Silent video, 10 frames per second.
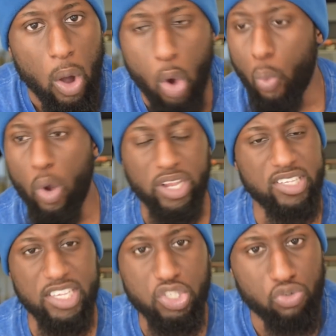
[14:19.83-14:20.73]
What are
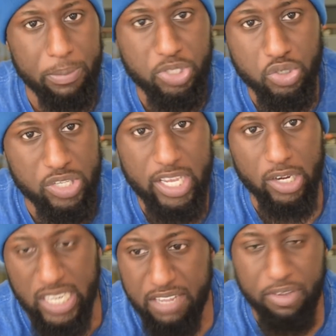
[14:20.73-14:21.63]
these scriptures here?
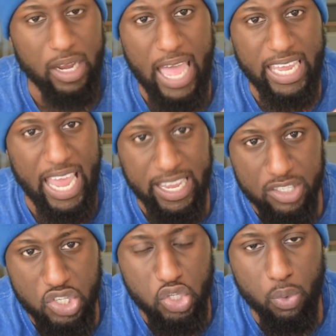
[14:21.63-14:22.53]
Leaving like a
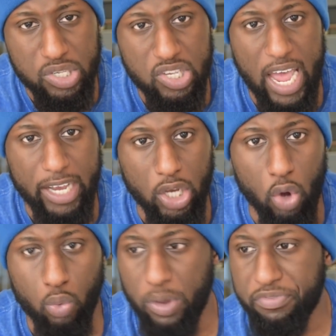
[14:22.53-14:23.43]
suicide
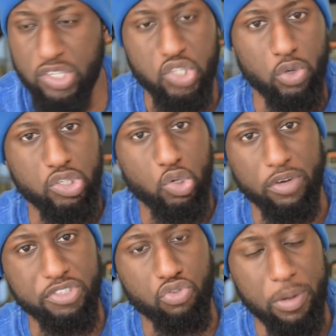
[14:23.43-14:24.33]
note with the certain sort
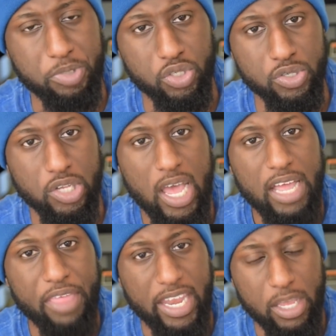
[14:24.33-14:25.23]
of scriptures
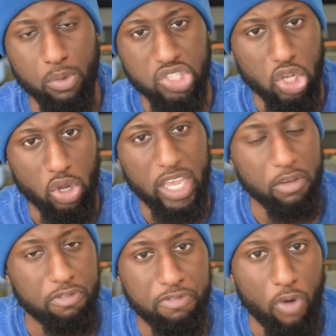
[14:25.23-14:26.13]
that he was
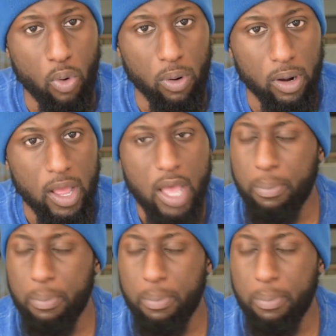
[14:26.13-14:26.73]
looking for.